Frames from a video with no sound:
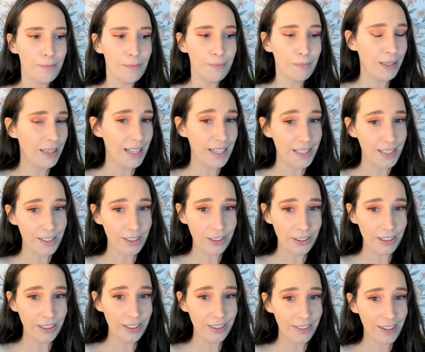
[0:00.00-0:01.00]
but they're still
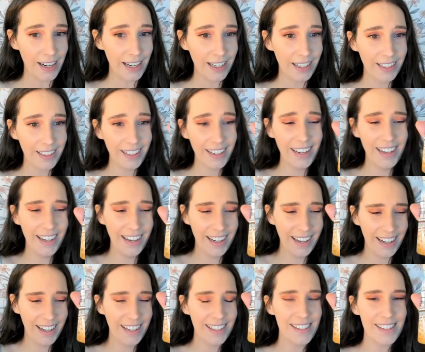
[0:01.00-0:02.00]
good, right?
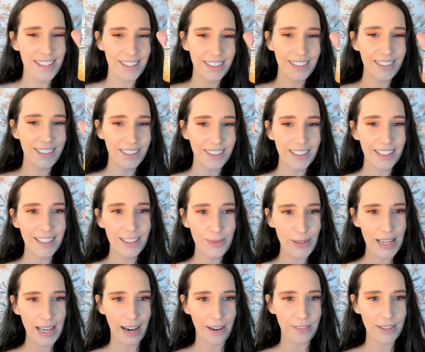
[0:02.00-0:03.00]
So you're going to
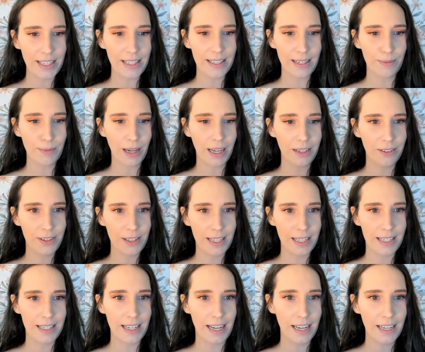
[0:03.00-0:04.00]
be having some kind of
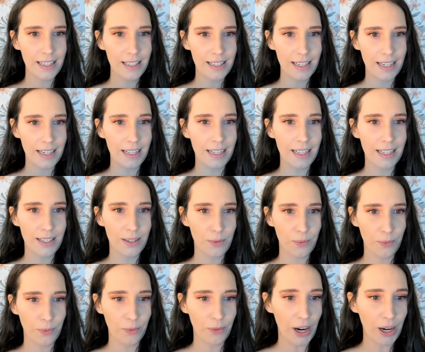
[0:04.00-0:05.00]
success in this
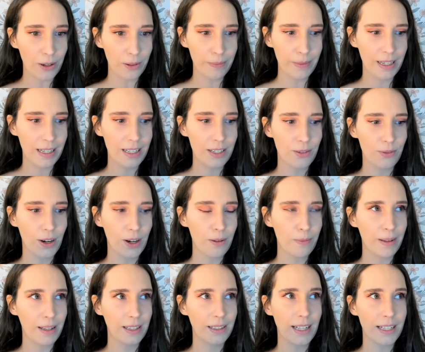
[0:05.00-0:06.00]

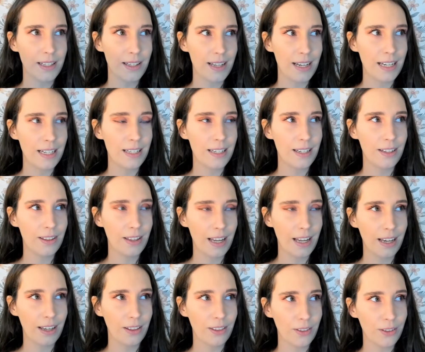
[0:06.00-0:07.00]
realm, like that's the instant
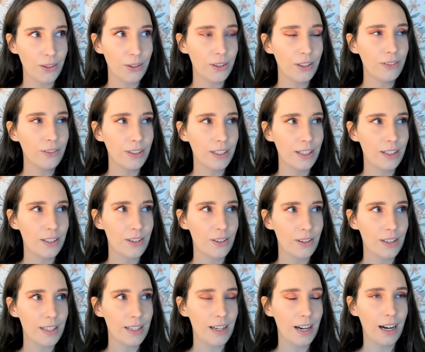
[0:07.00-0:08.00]
thing I thought of when I
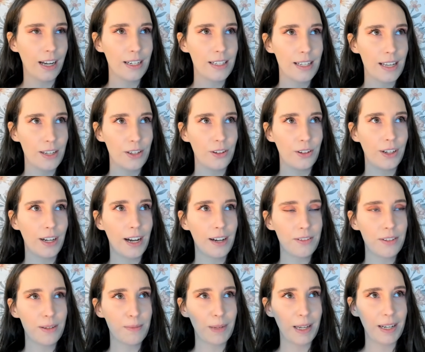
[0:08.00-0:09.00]
saw this card. It's like you're going to
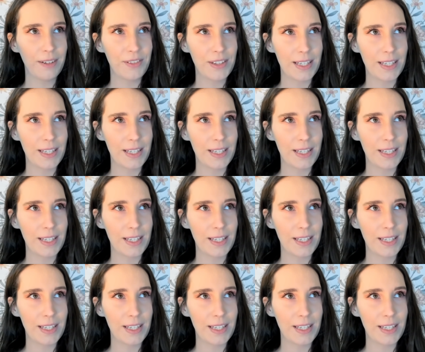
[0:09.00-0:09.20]
have some kind of